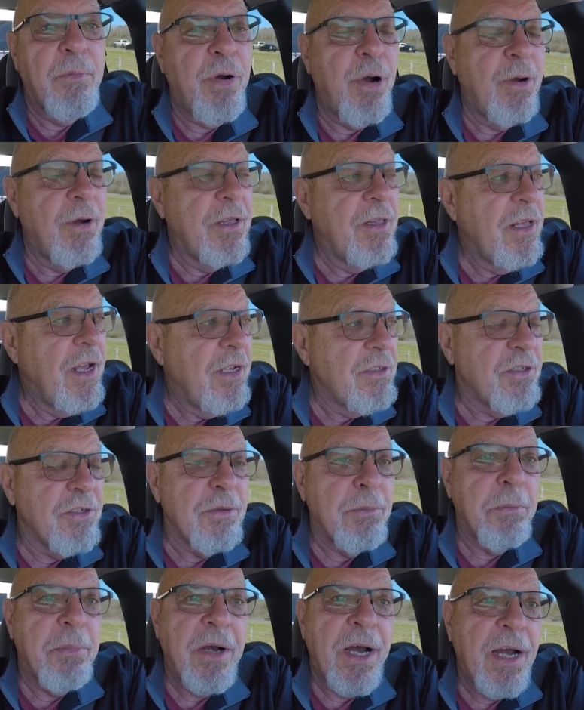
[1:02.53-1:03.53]
Boy, that's
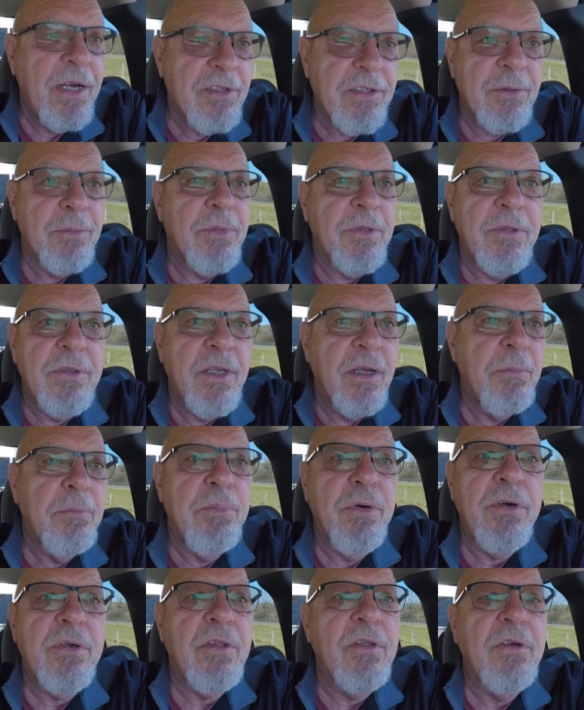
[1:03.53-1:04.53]
impossible. They
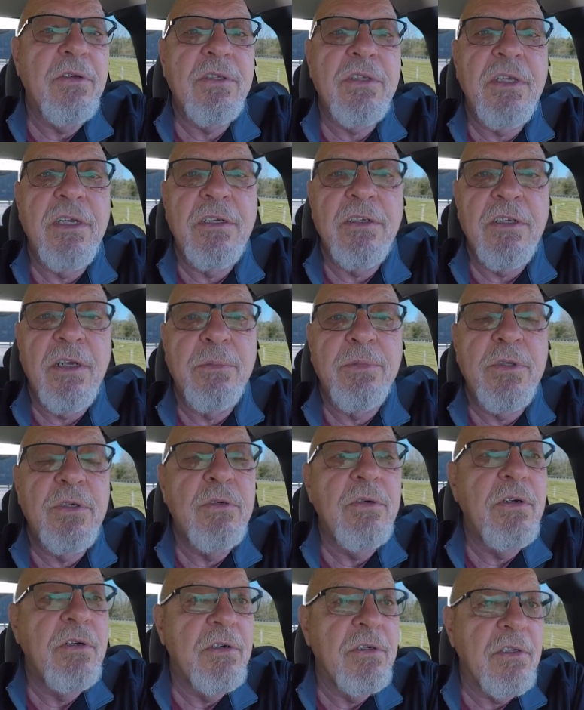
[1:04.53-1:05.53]
booked those things up
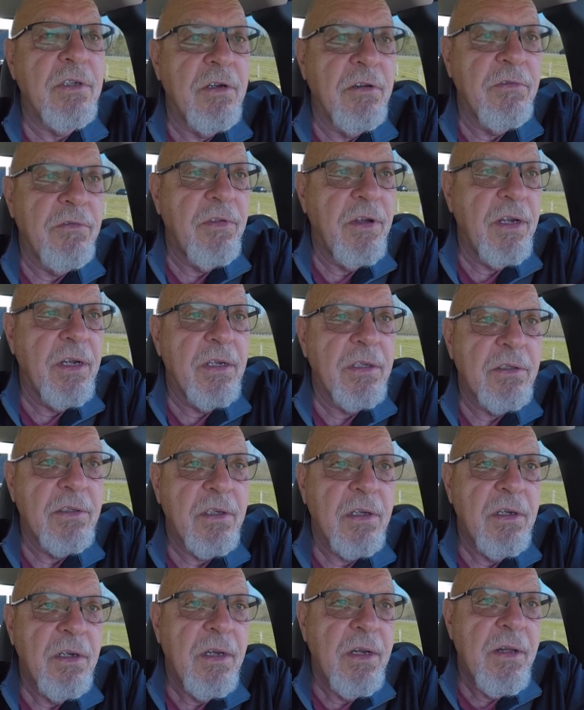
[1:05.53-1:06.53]
two years in advance.
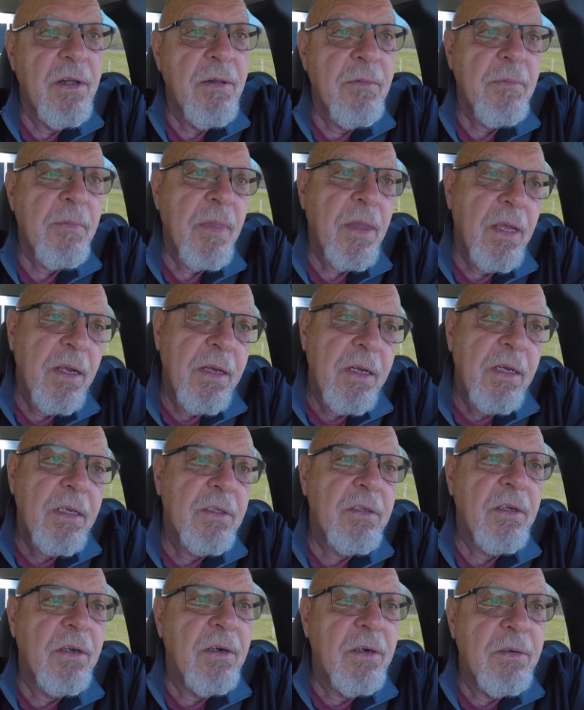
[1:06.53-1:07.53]

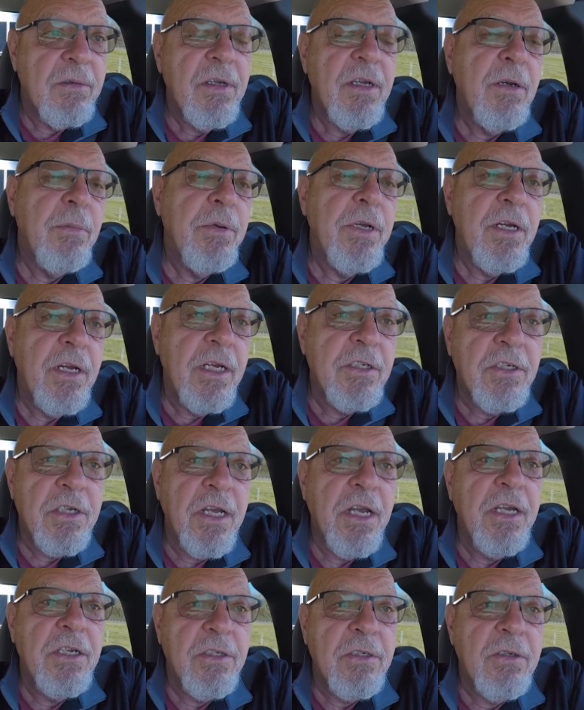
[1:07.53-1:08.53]
So it'll be an
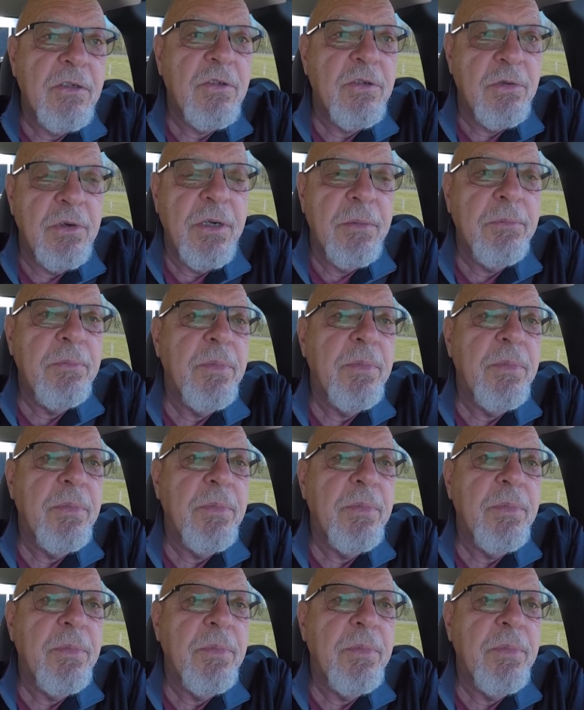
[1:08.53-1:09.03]
educational trip.